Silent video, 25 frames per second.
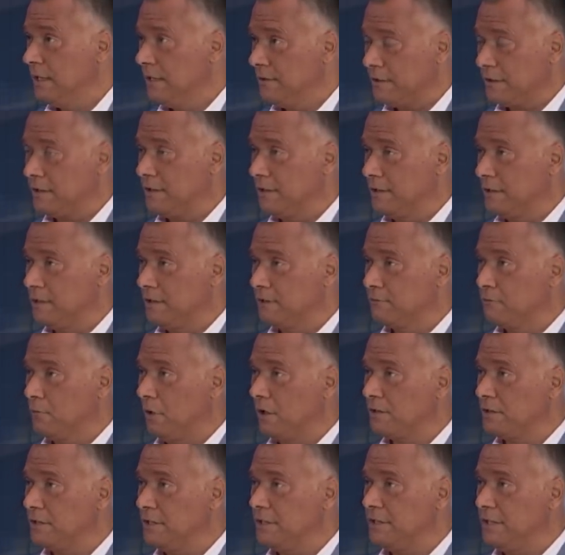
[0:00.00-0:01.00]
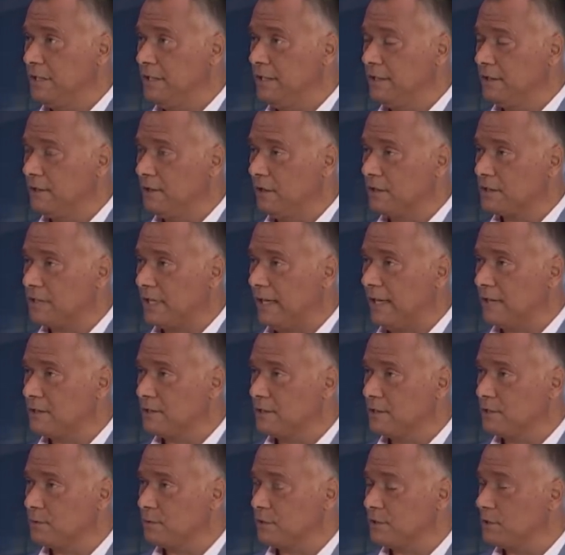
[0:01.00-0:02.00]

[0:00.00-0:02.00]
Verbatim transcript: the killing of Rodney King in Los Angeles.